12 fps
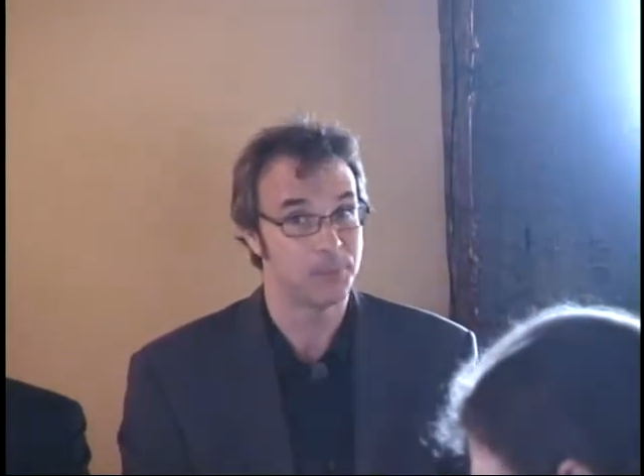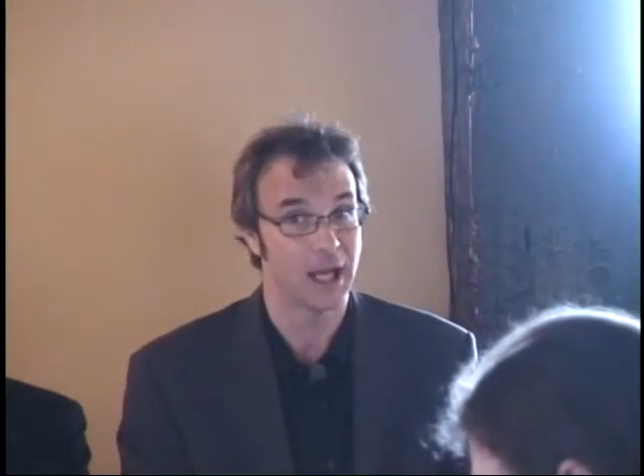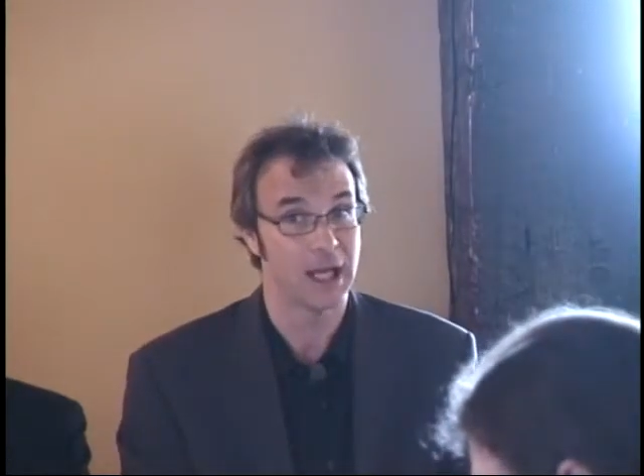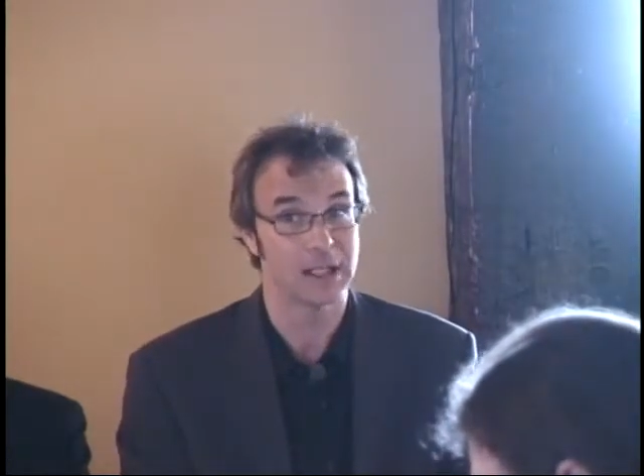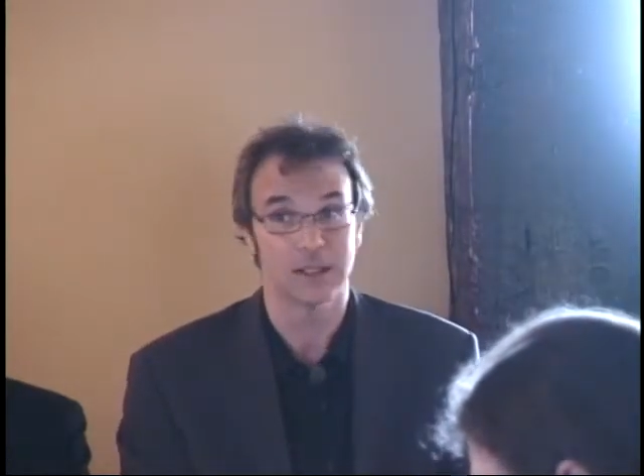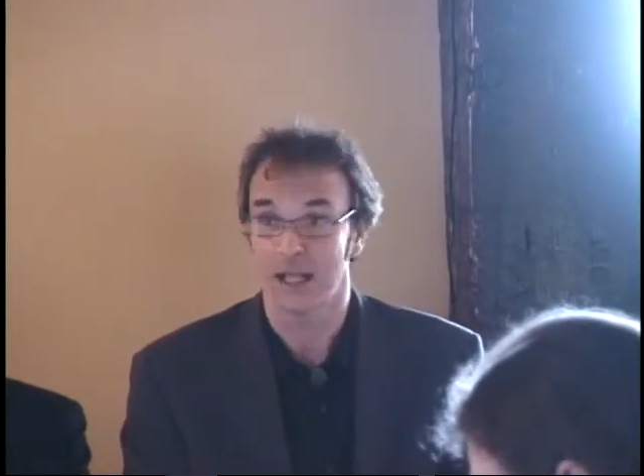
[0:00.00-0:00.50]

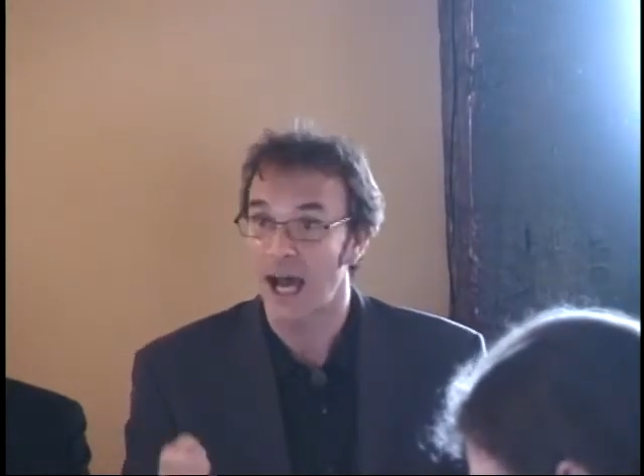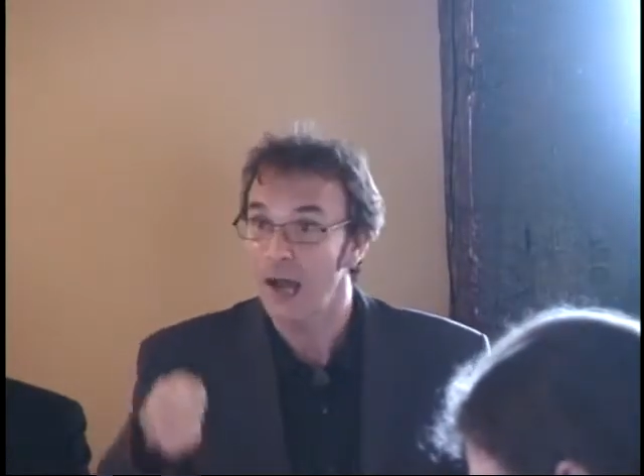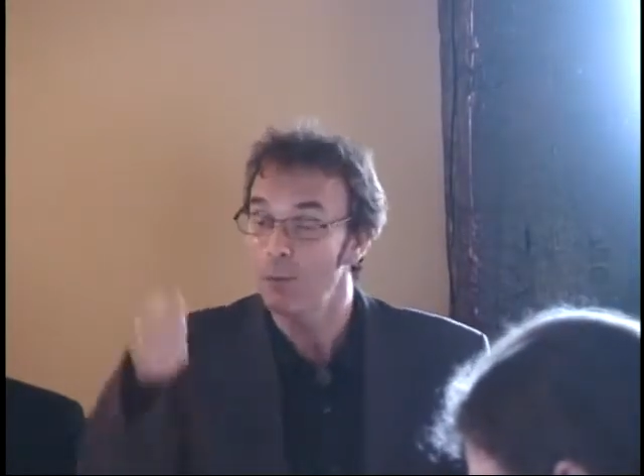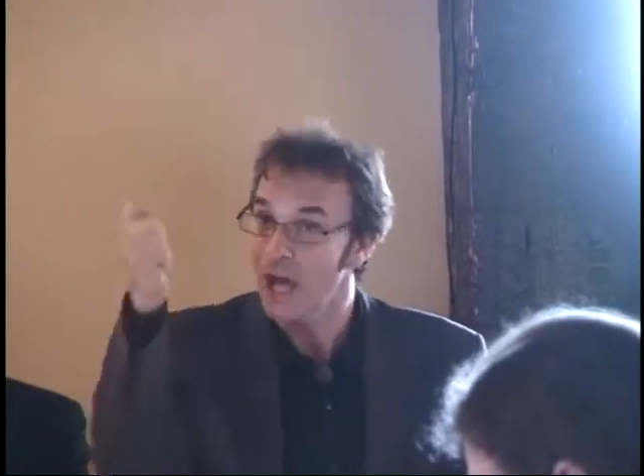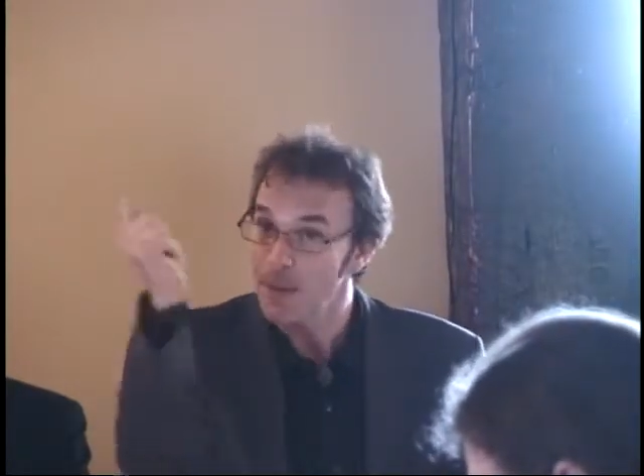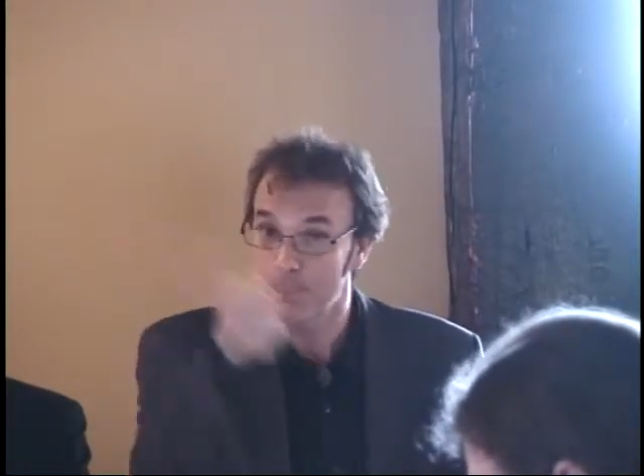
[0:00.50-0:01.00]
paint, and
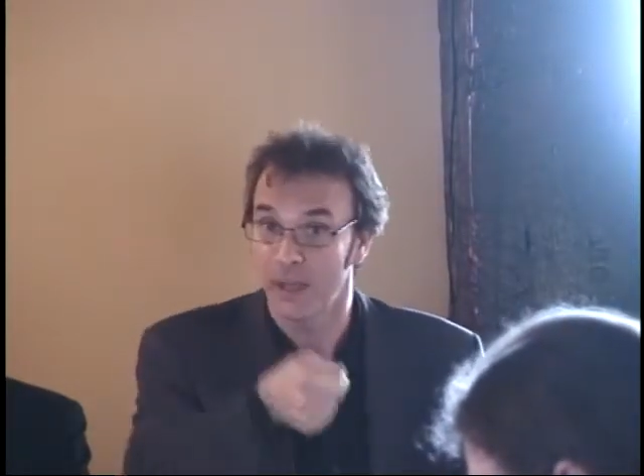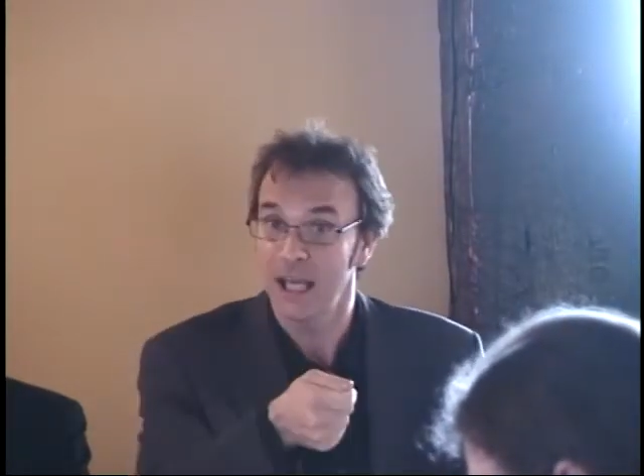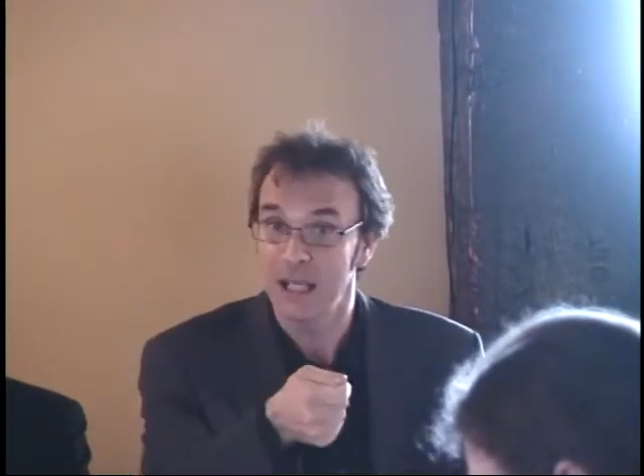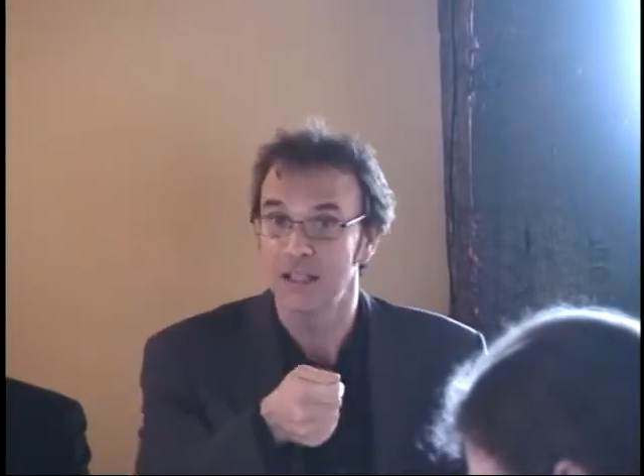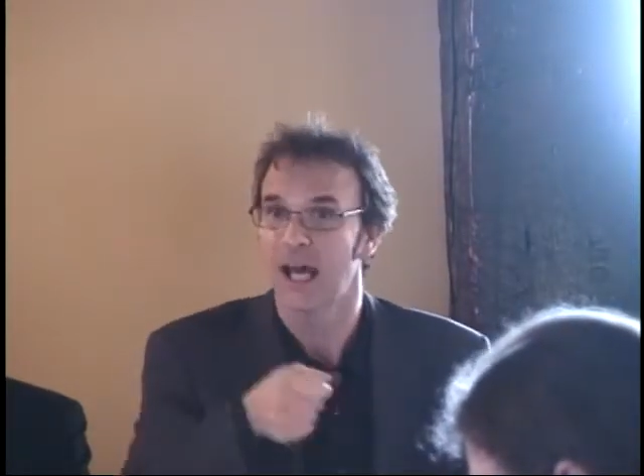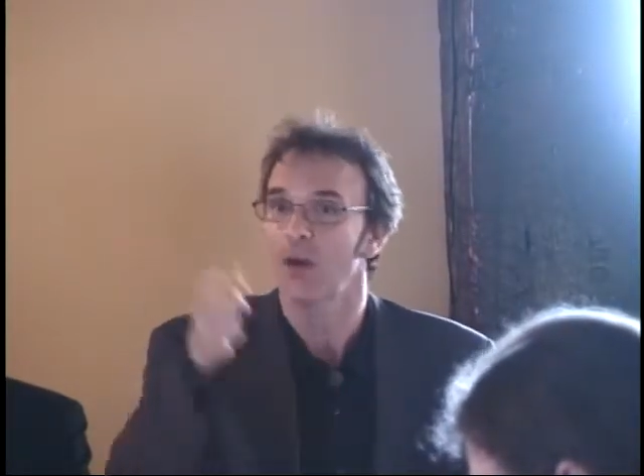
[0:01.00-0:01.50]
when I paint,